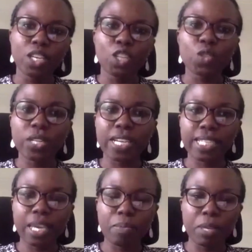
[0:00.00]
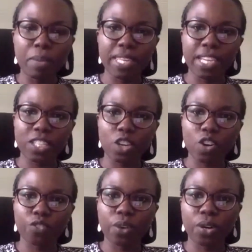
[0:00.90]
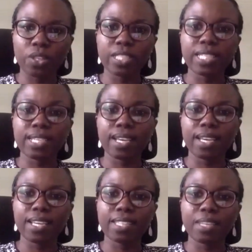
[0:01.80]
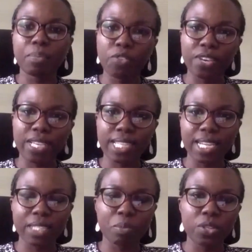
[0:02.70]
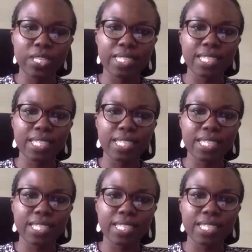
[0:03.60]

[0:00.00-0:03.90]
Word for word: during the implementation of the previous land policy.